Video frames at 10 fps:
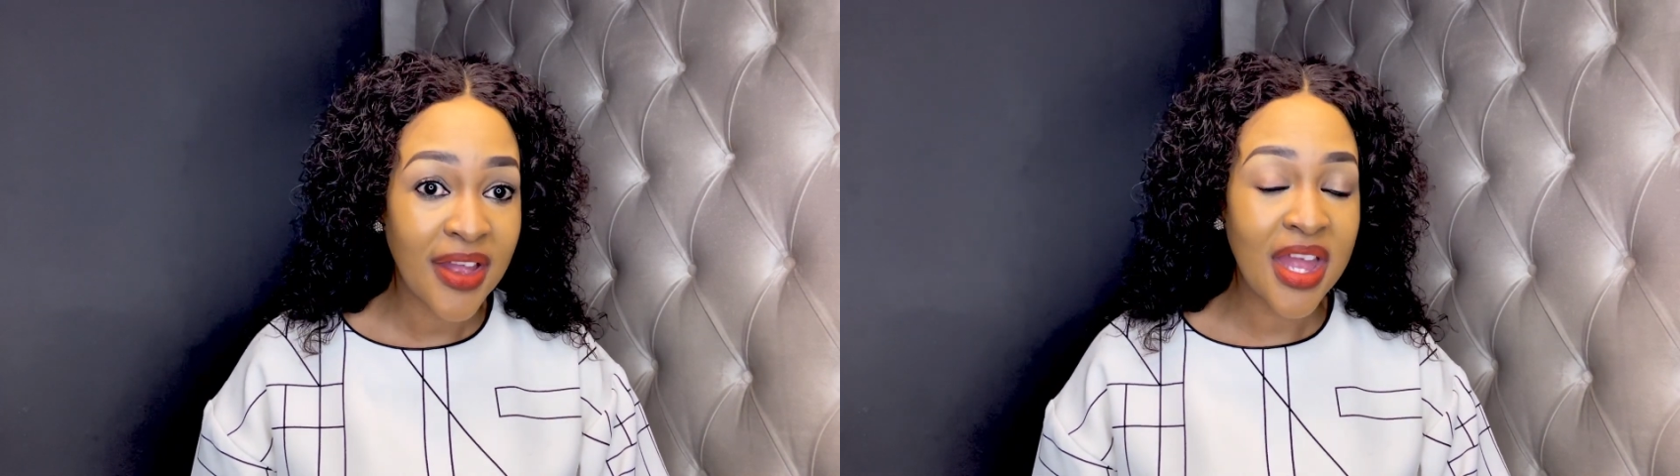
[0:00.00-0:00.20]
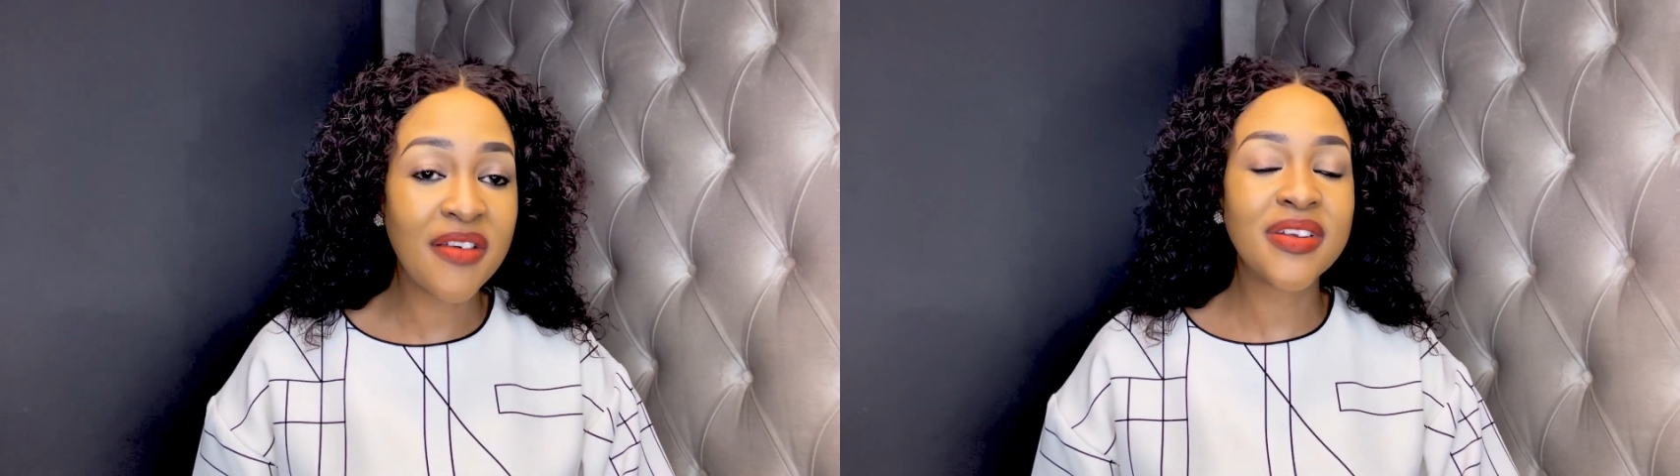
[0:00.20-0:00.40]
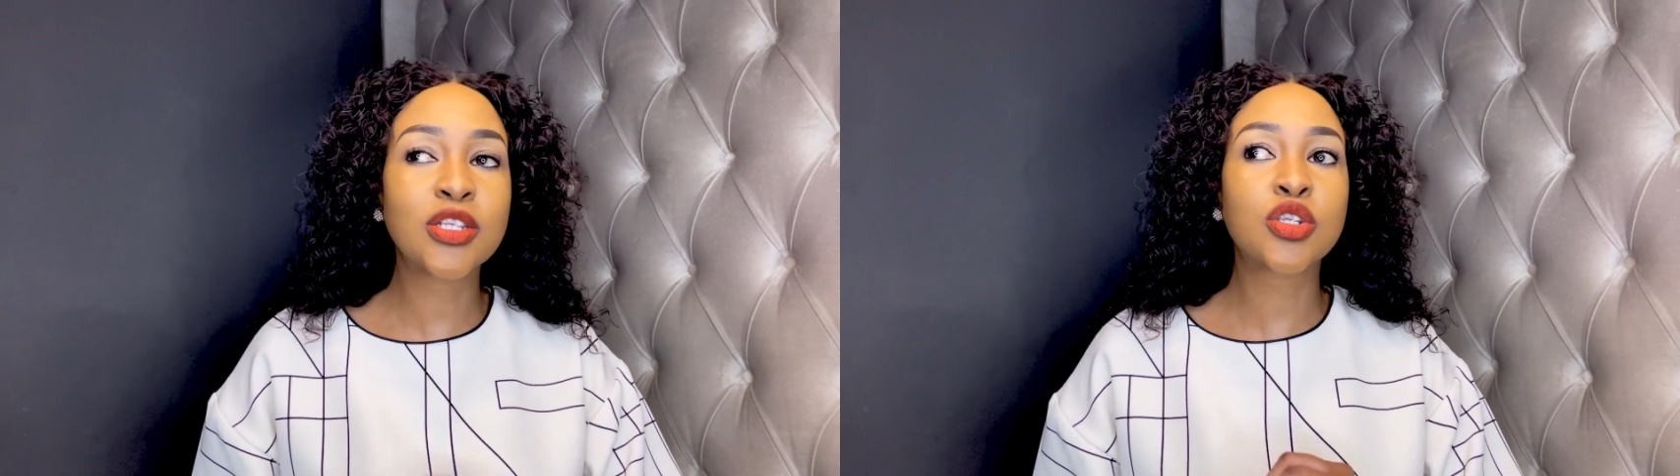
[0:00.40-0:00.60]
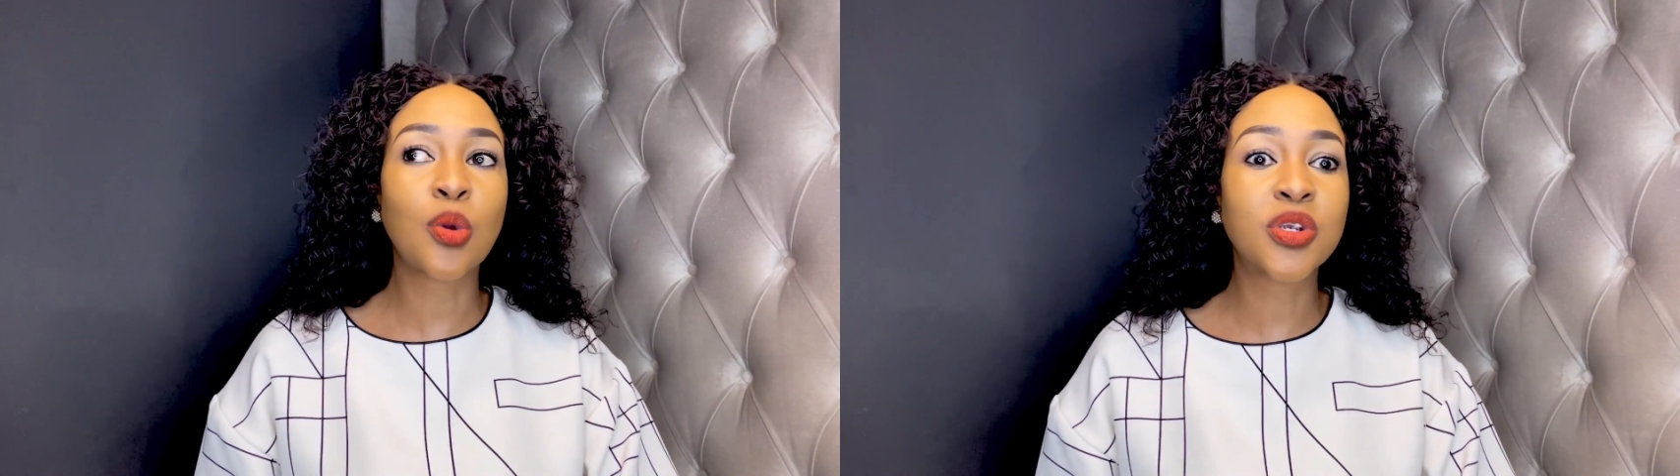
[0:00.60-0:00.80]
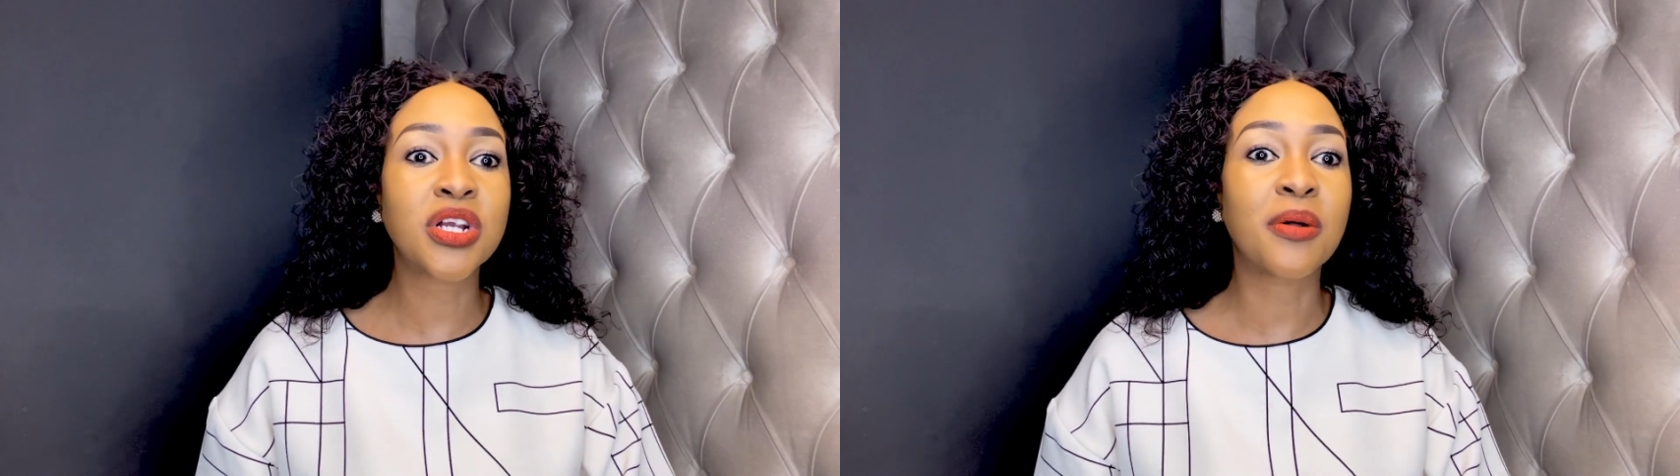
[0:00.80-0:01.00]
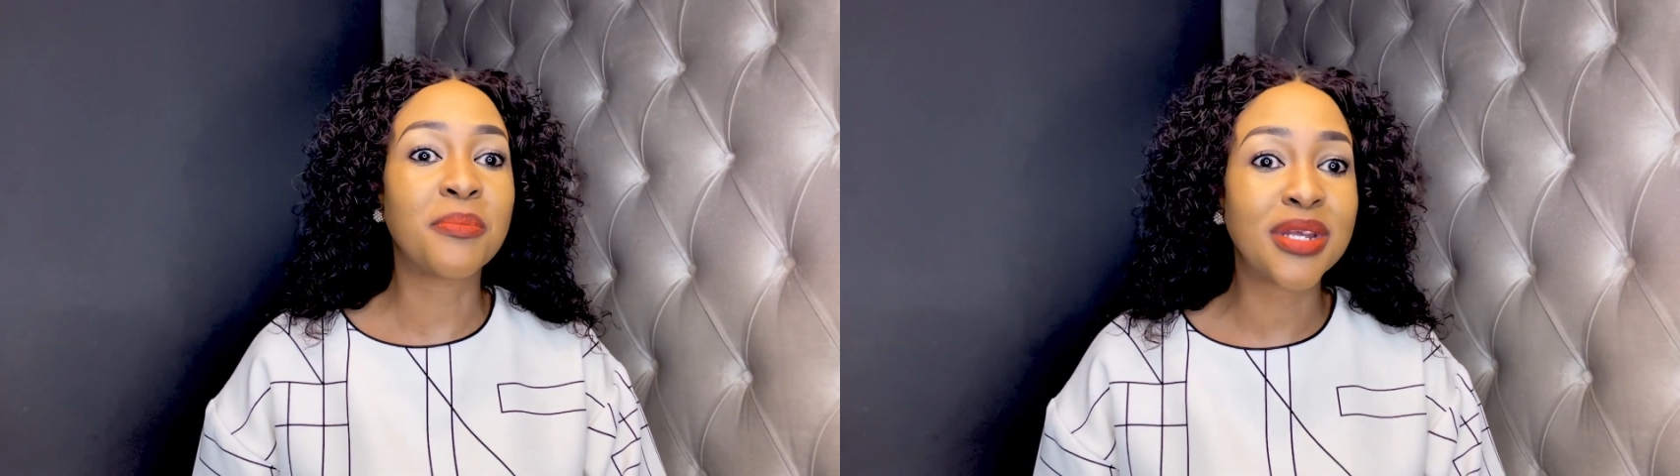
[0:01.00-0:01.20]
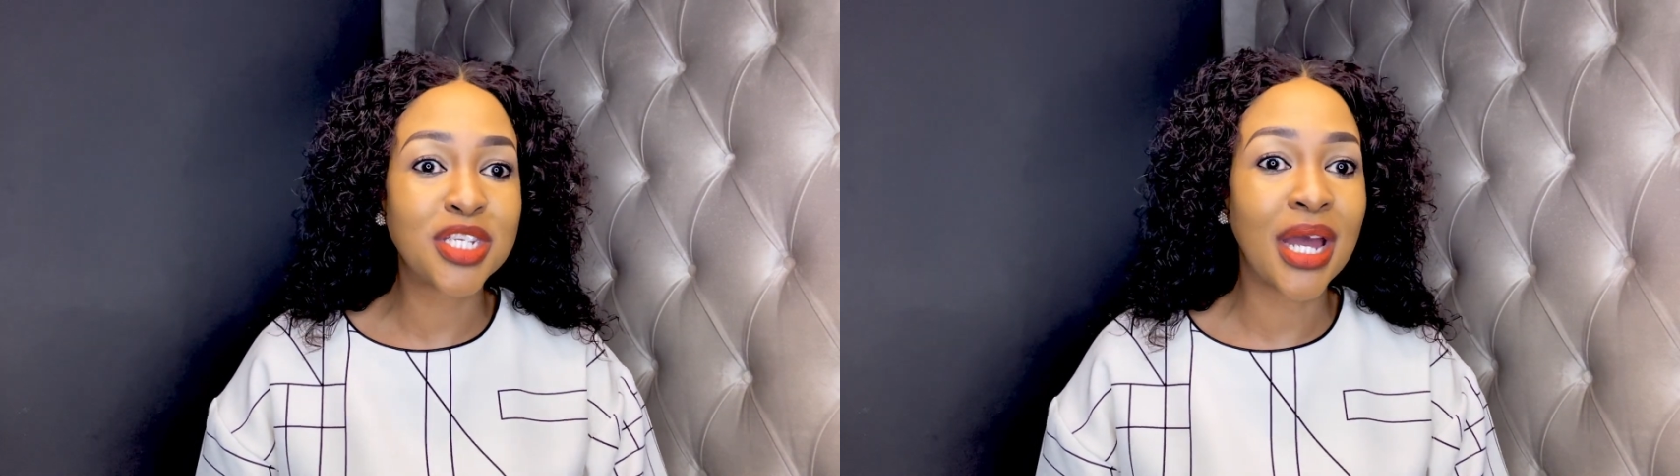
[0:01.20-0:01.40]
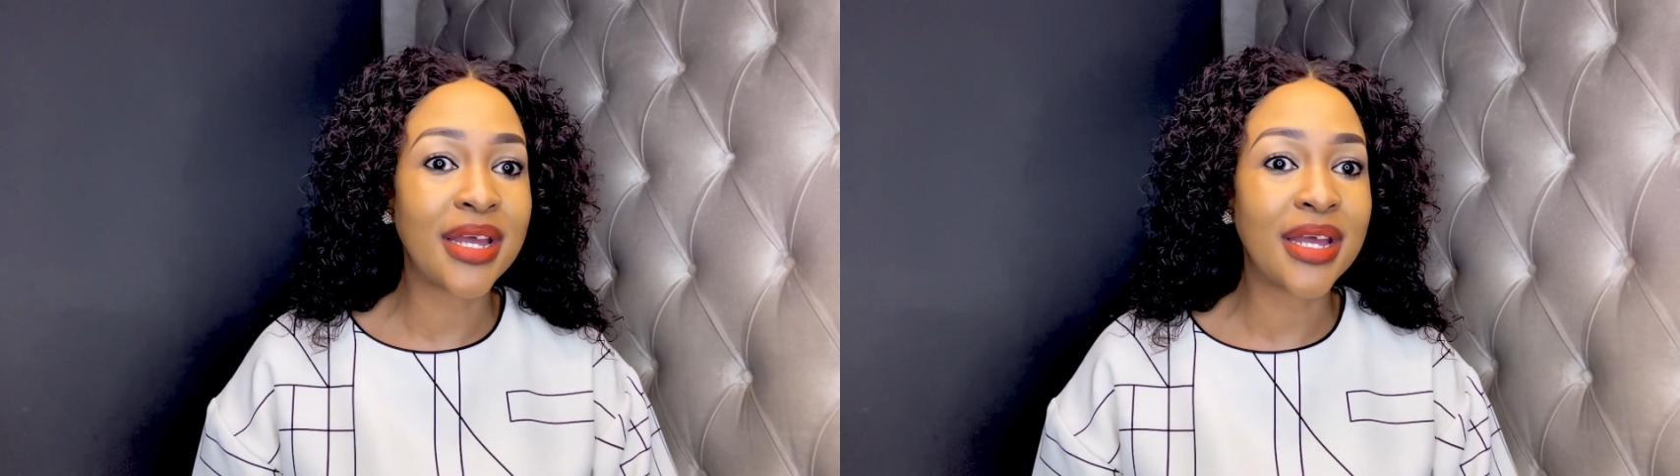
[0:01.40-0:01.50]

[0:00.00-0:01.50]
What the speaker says: Even social media